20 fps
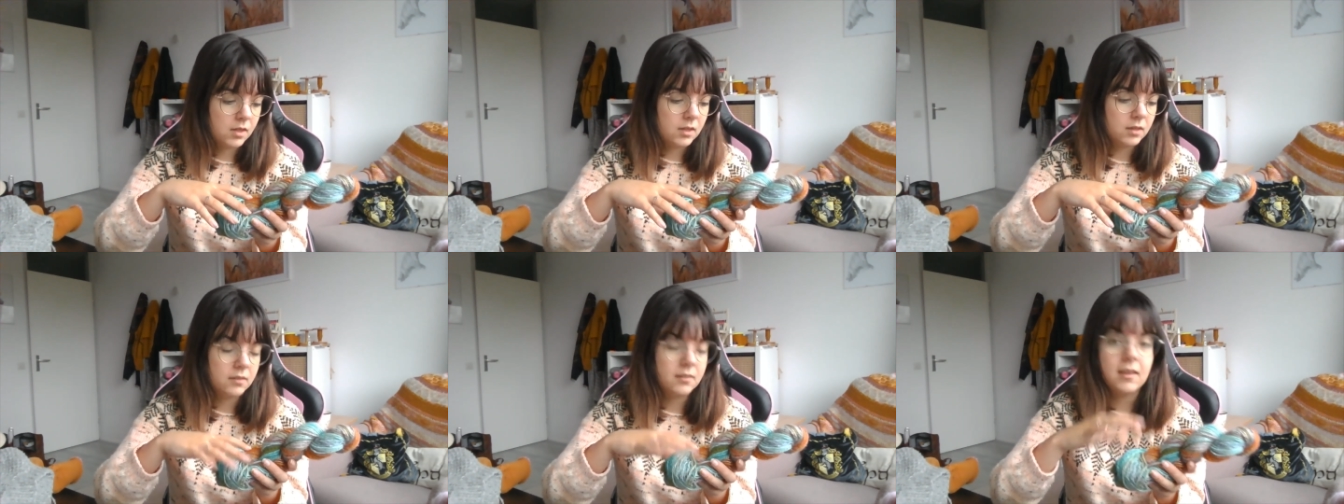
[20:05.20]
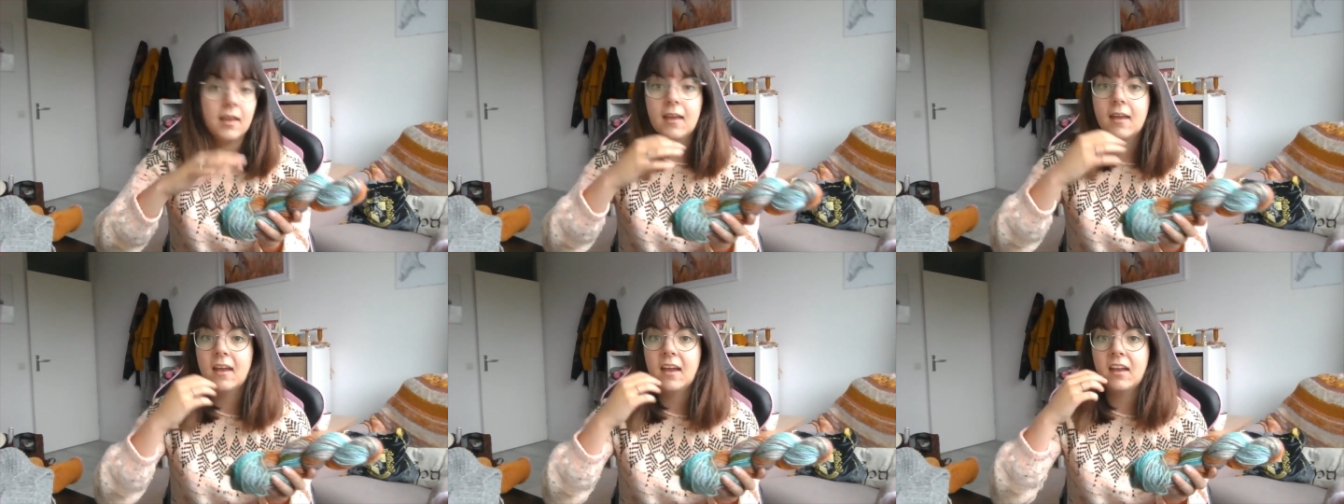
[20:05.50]

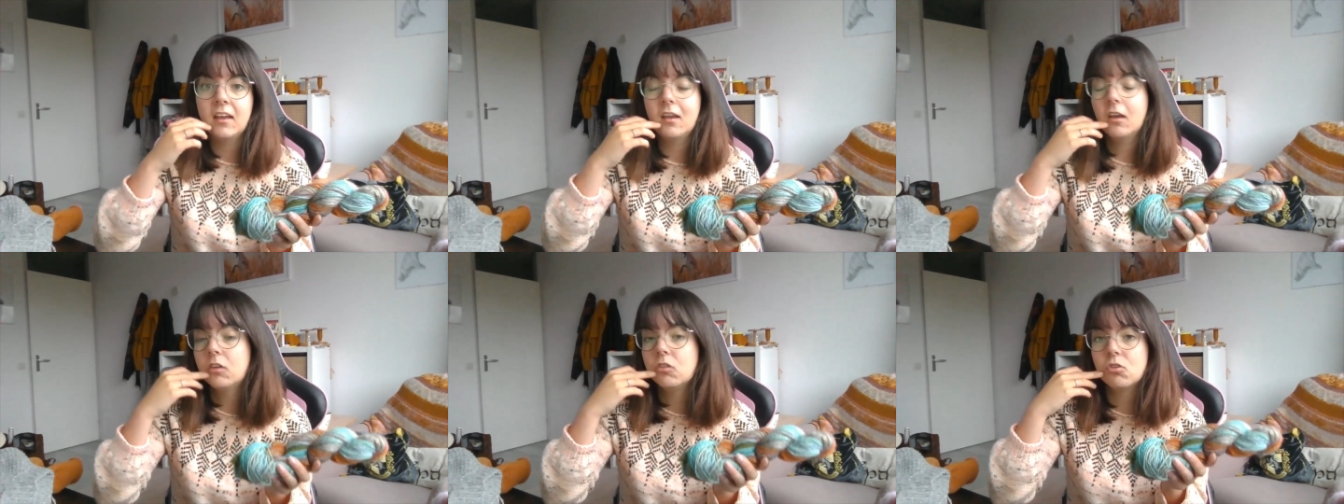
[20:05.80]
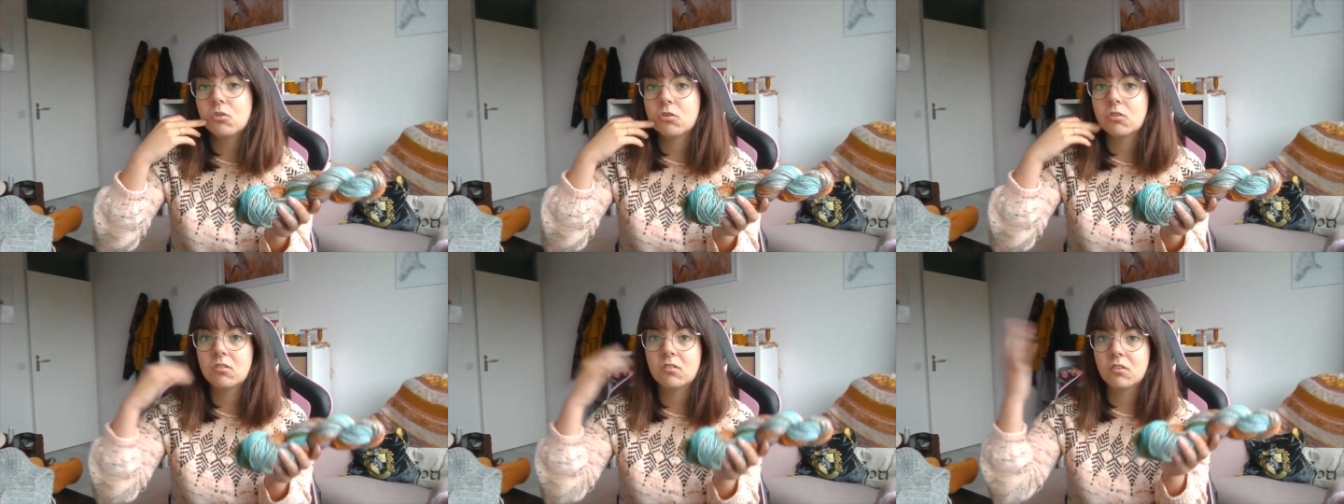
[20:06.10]
yeah, I can
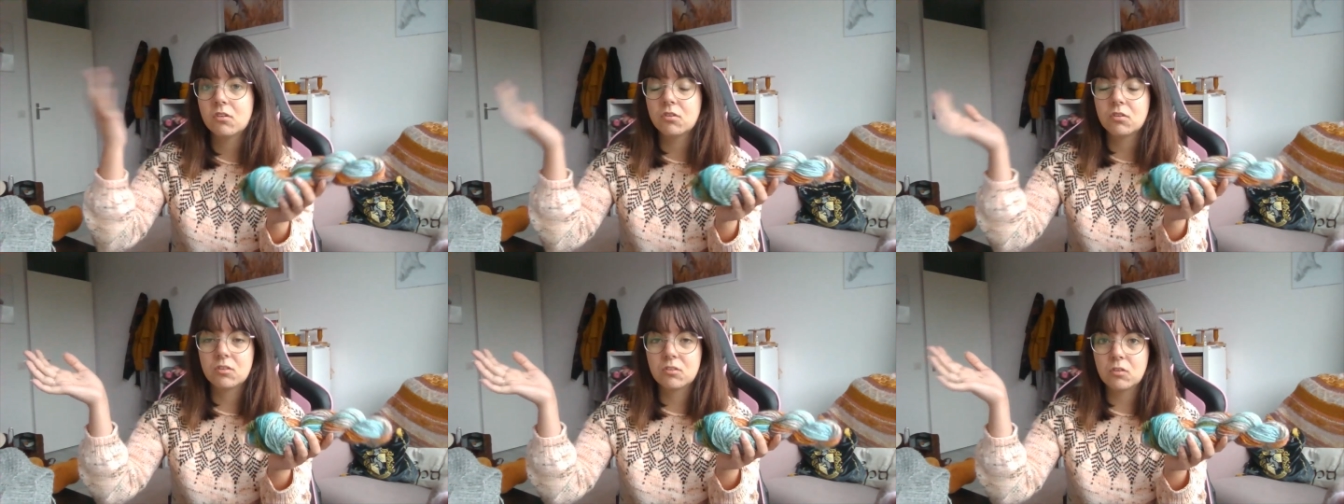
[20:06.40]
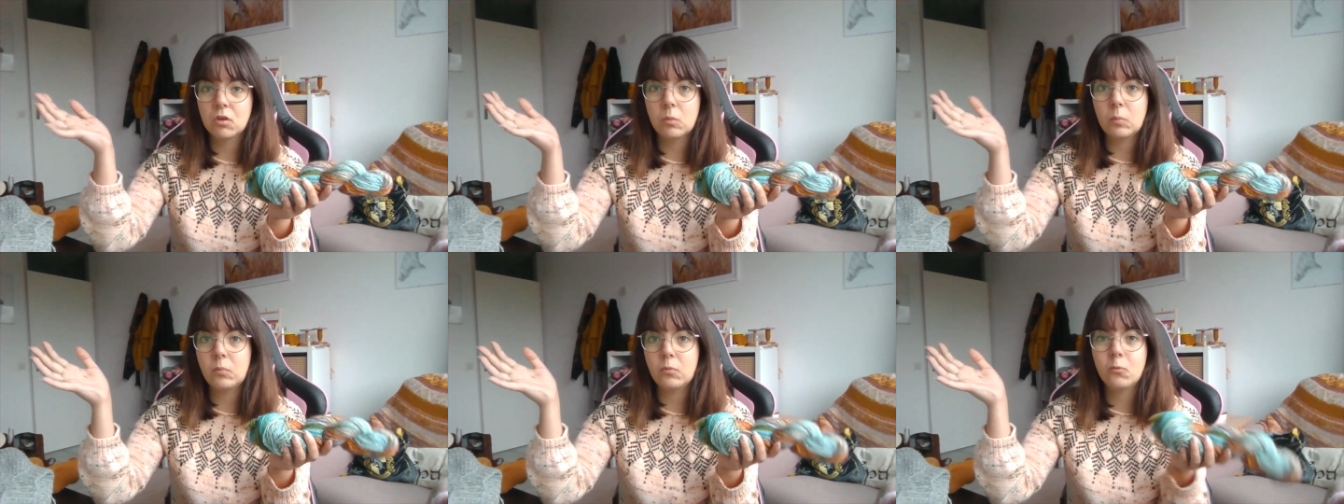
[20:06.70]
just
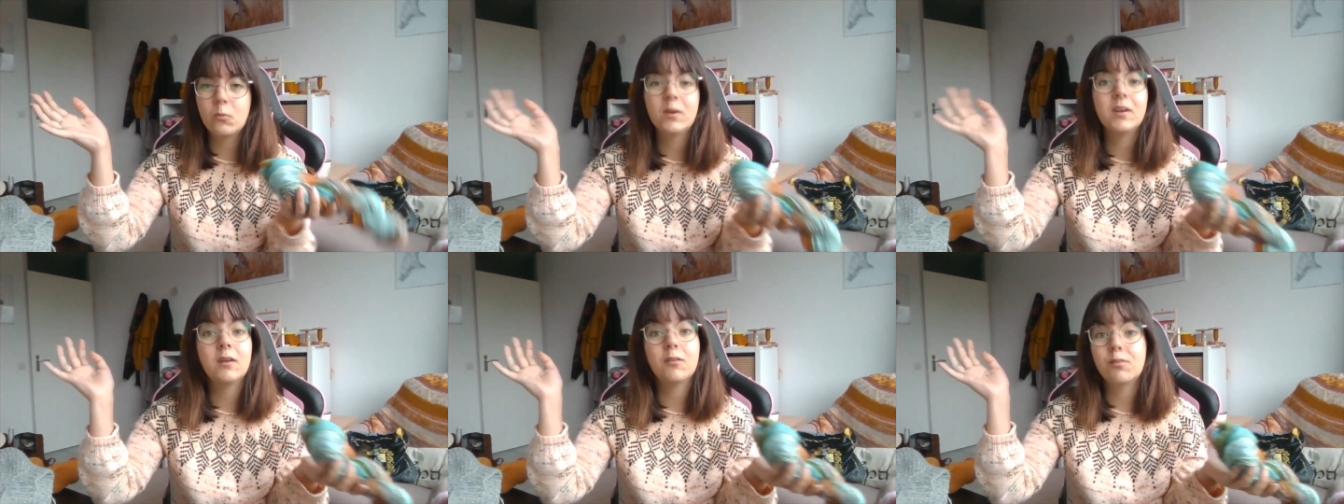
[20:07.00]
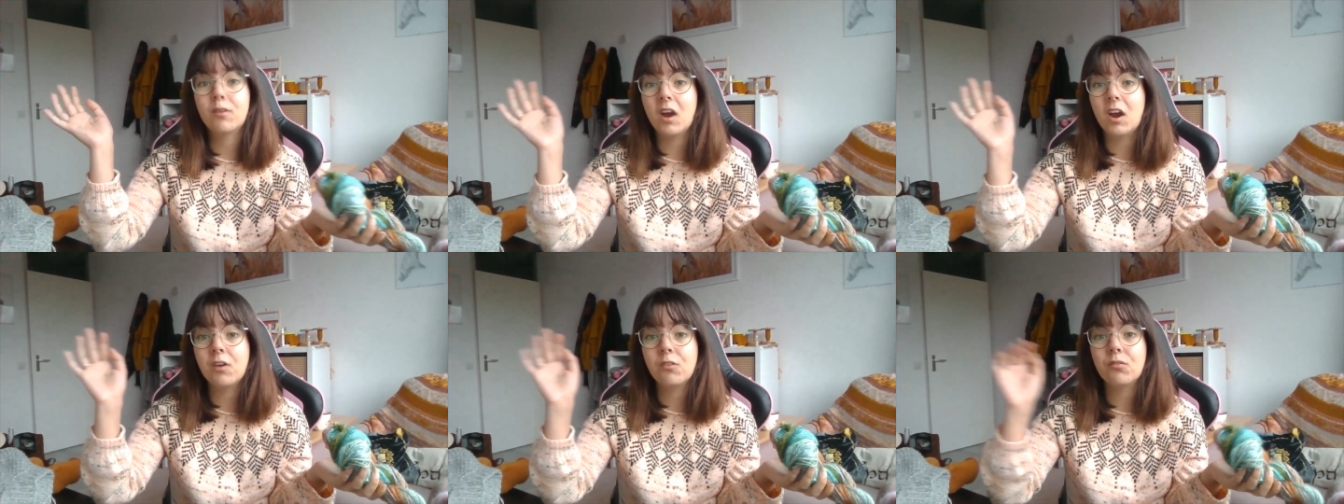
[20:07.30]
stop
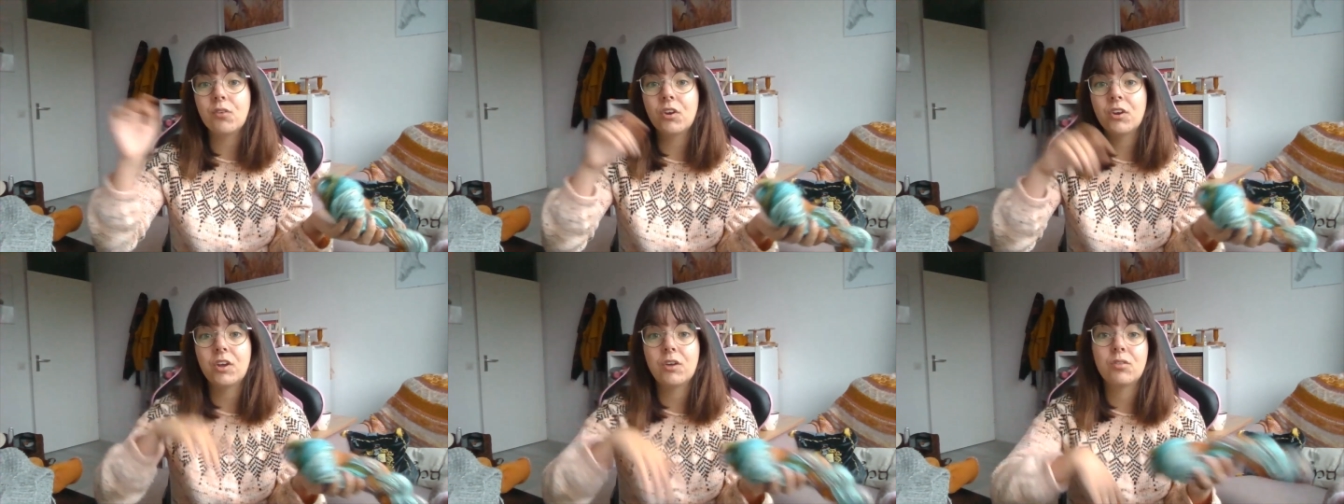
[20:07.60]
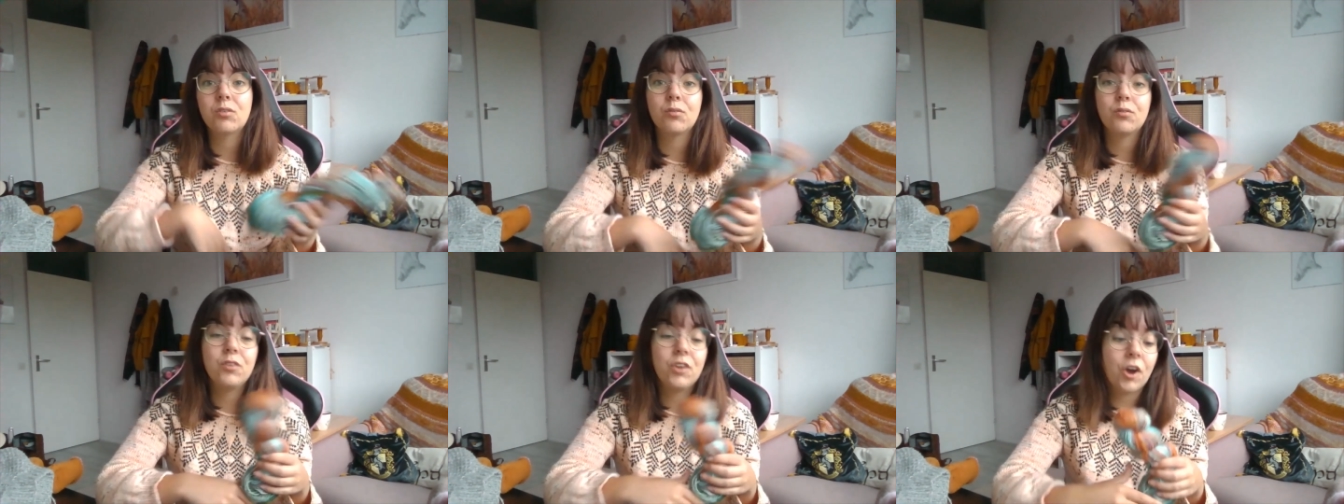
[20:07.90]
whenever I run
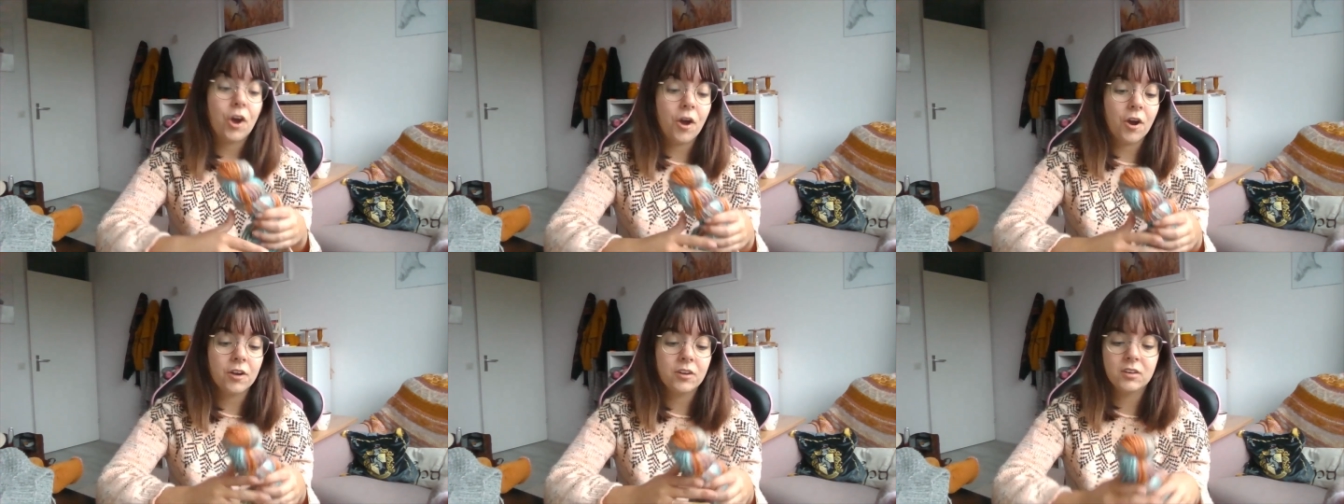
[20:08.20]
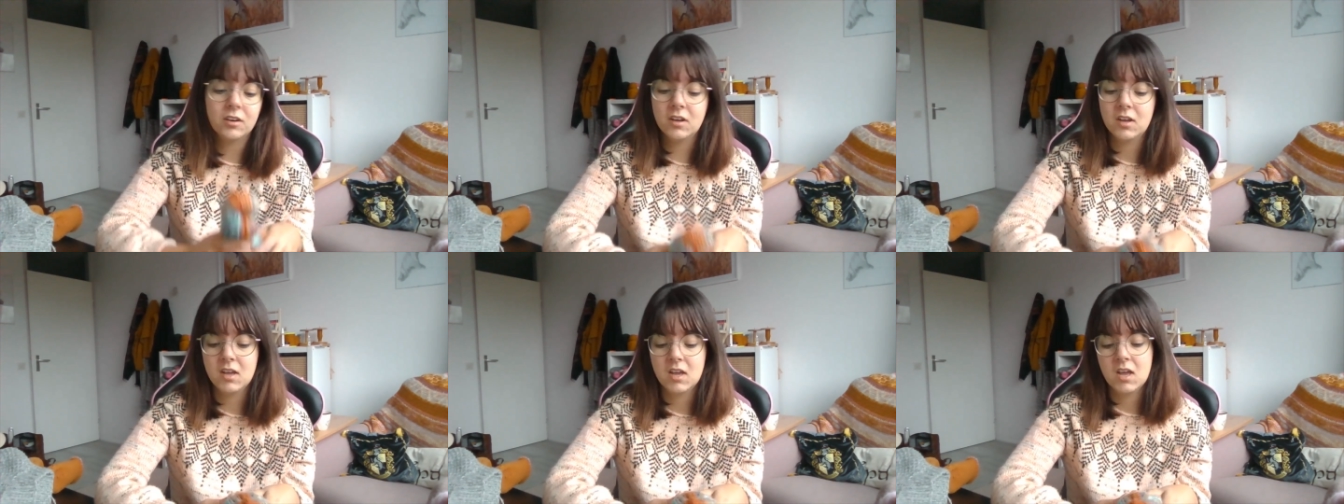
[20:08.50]
out of
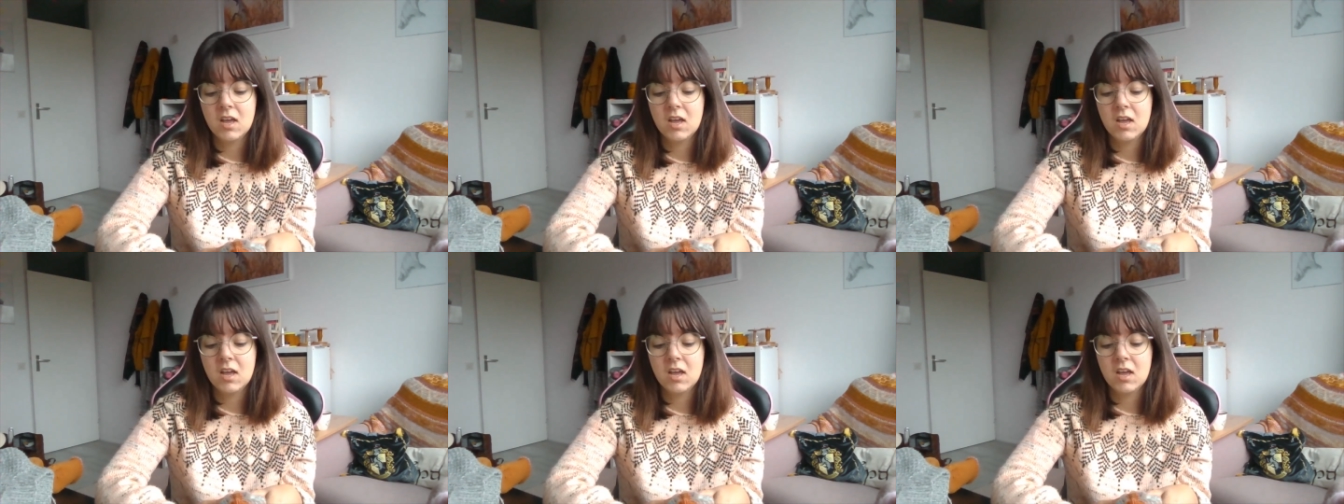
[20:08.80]
yarn.